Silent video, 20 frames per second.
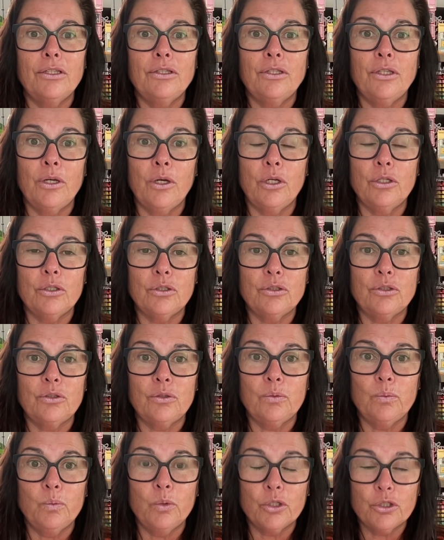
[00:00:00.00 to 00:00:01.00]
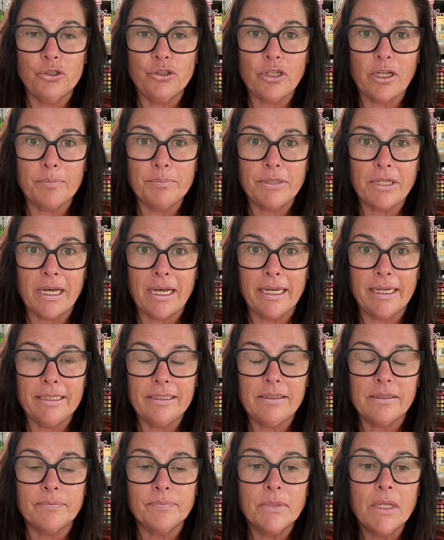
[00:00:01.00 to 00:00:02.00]
the workshop
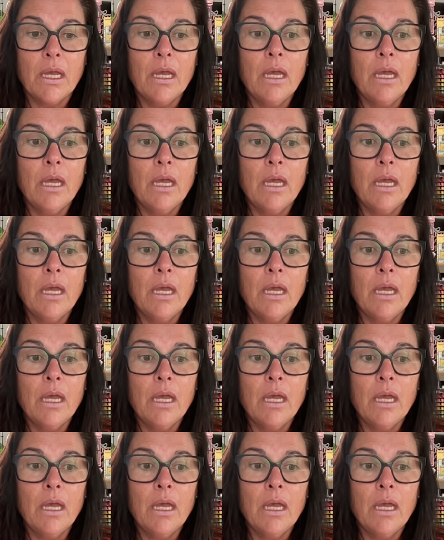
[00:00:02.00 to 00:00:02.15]
guides